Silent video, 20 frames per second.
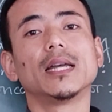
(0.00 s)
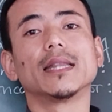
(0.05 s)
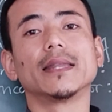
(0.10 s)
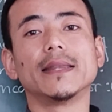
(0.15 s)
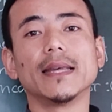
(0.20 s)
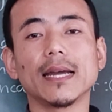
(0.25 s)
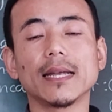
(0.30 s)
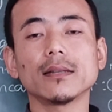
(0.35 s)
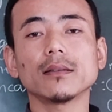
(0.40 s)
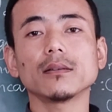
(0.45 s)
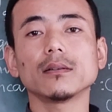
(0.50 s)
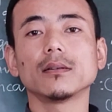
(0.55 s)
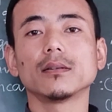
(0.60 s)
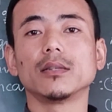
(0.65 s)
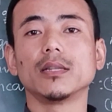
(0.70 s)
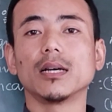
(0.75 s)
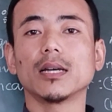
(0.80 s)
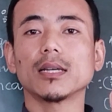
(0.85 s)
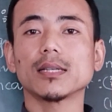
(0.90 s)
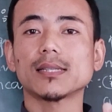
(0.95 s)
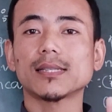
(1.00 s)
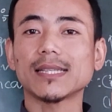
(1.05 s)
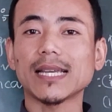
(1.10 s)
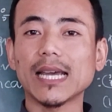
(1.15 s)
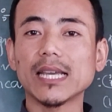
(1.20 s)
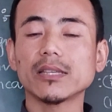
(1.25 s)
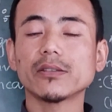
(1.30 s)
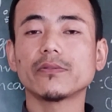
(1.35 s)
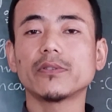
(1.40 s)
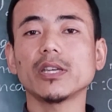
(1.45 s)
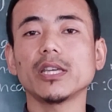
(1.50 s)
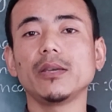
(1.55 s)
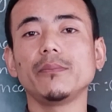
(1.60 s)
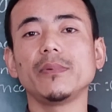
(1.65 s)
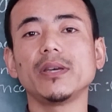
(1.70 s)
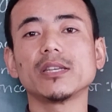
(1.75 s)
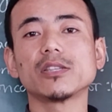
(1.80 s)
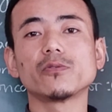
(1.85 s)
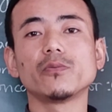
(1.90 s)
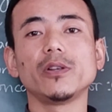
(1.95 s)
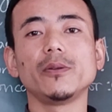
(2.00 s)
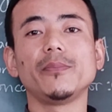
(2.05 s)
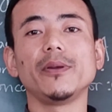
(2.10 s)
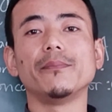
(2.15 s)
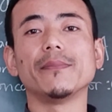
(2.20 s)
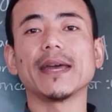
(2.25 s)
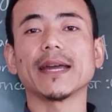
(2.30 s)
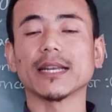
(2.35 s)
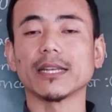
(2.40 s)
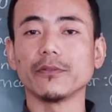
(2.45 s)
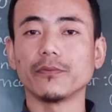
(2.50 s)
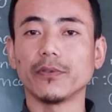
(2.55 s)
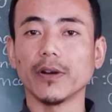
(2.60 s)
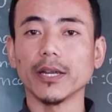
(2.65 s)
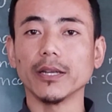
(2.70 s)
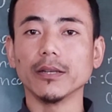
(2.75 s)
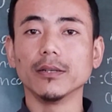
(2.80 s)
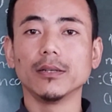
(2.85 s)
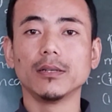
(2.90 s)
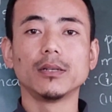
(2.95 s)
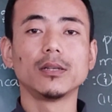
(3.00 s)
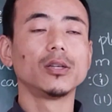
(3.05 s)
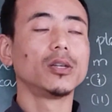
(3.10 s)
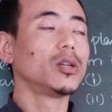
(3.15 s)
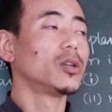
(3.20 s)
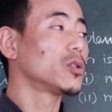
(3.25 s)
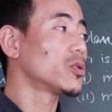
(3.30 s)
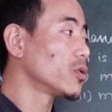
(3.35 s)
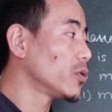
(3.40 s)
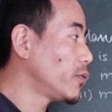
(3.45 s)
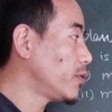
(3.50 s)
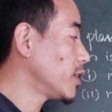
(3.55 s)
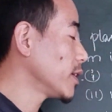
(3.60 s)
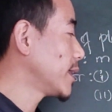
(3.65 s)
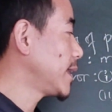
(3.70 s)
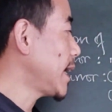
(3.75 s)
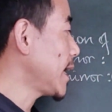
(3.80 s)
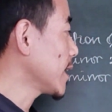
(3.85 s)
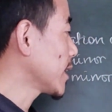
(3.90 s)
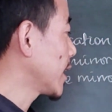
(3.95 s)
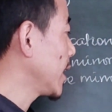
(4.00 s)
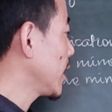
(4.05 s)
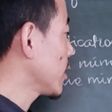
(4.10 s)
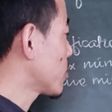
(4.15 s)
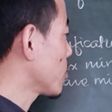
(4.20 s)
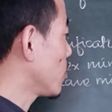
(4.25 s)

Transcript: then the size of the image will be magnified. So for that case